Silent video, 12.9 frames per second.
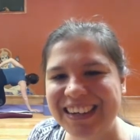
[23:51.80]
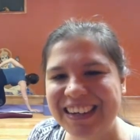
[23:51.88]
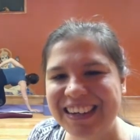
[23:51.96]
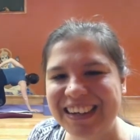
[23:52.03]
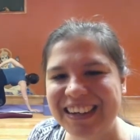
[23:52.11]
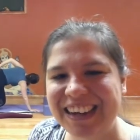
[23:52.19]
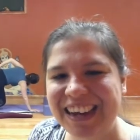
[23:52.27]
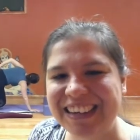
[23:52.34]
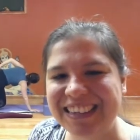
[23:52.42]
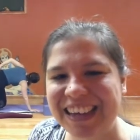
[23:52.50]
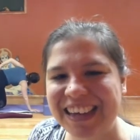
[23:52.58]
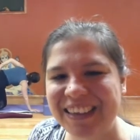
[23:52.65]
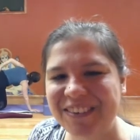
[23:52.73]
Nice.
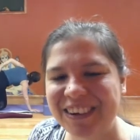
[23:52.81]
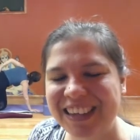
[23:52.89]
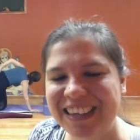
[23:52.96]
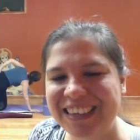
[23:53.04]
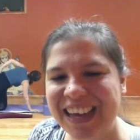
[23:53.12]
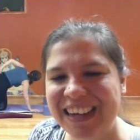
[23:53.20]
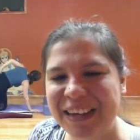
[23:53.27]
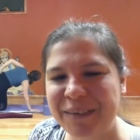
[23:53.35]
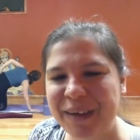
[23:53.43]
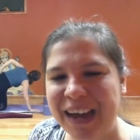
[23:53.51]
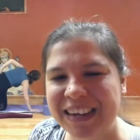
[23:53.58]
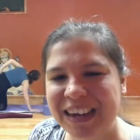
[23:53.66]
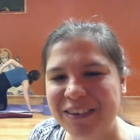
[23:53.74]
And then release that knee
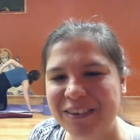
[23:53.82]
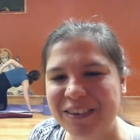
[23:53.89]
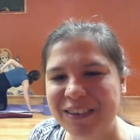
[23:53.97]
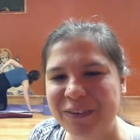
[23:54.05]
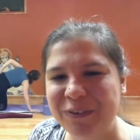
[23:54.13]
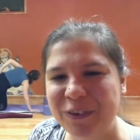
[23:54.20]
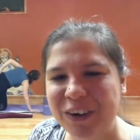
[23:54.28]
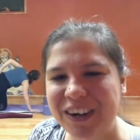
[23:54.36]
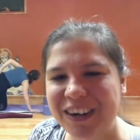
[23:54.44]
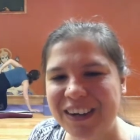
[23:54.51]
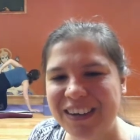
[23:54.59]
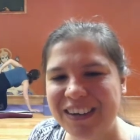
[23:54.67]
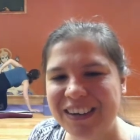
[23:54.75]
back down to the floor.
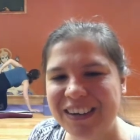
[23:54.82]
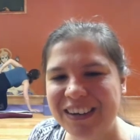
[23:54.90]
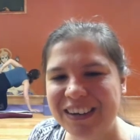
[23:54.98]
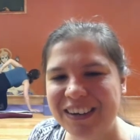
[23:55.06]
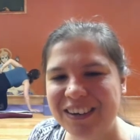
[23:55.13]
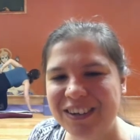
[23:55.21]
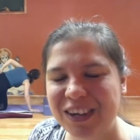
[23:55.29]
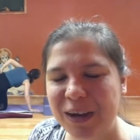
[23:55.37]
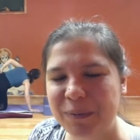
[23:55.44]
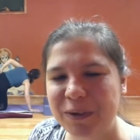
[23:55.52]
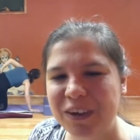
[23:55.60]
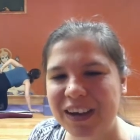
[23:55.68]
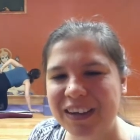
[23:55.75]
Good job,
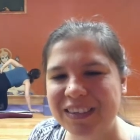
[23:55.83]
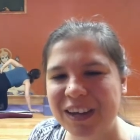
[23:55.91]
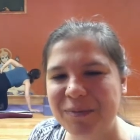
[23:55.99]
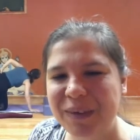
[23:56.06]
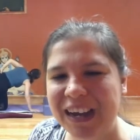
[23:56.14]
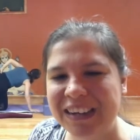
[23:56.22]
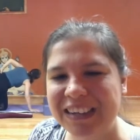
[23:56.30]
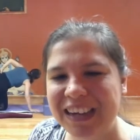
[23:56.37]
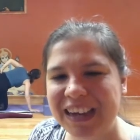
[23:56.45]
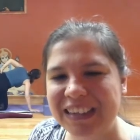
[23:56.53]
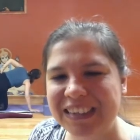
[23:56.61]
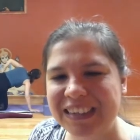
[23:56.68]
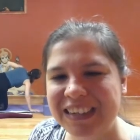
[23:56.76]
you guys. Come back to
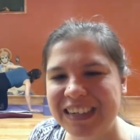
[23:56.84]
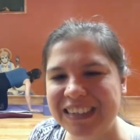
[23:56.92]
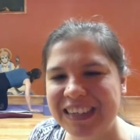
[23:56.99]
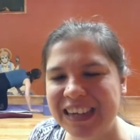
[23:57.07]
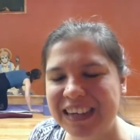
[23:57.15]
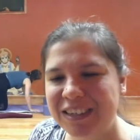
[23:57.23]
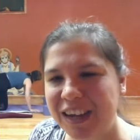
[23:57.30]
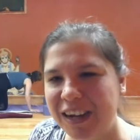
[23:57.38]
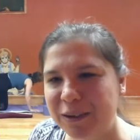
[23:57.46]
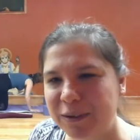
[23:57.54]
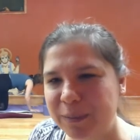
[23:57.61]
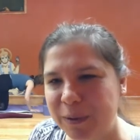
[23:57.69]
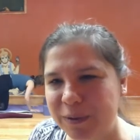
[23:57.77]
hands and knees. Take a
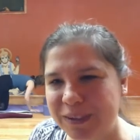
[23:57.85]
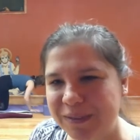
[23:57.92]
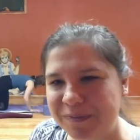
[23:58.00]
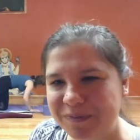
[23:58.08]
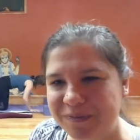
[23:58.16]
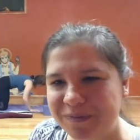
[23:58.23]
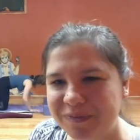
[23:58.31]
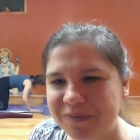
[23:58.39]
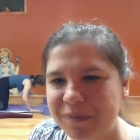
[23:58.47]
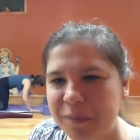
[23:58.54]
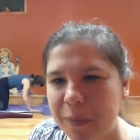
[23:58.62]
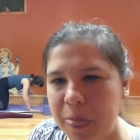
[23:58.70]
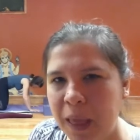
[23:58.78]
child's pose.
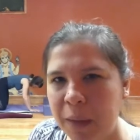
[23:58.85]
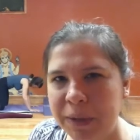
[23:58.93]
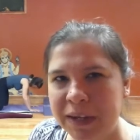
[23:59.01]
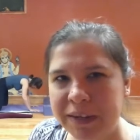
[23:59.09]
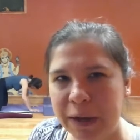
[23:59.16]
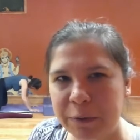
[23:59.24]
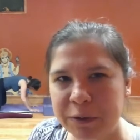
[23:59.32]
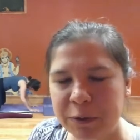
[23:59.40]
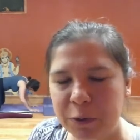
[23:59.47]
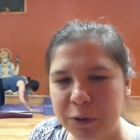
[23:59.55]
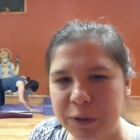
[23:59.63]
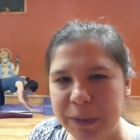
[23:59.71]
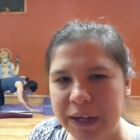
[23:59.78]
Because I was
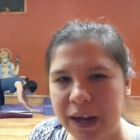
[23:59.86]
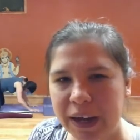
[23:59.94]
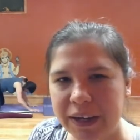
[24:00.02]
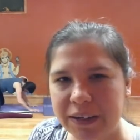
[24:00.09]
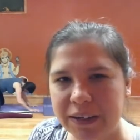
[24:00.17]
told to be kind.